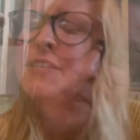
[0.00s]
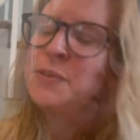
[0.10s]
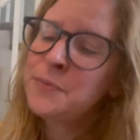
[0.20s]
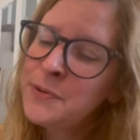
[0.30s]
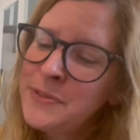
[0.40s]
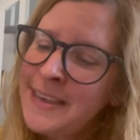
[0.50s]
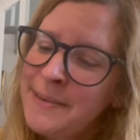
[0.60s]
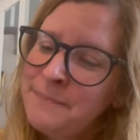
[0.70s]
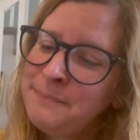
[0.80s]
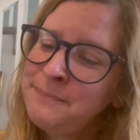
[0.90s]
So
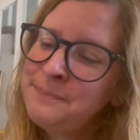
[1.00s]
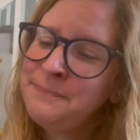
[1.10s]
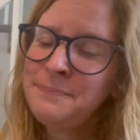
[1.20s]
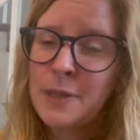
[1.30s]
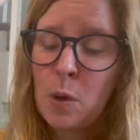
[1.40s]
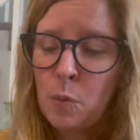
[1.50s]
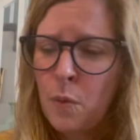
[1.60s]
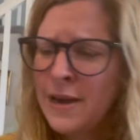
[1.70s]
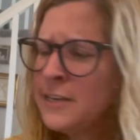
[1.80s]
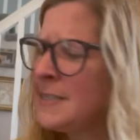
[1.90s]
Ruthie, mm,
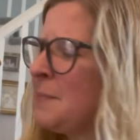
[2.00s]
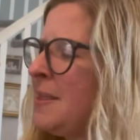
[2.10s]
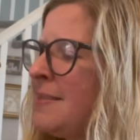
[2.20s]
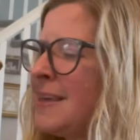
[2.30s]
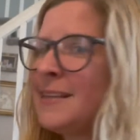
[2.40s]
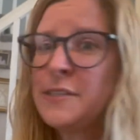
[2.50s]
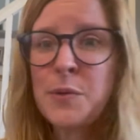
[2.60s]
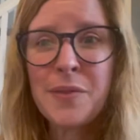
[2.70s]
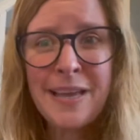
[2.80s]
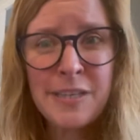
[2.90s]
what are some of the things
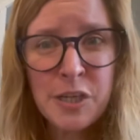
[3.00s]
you like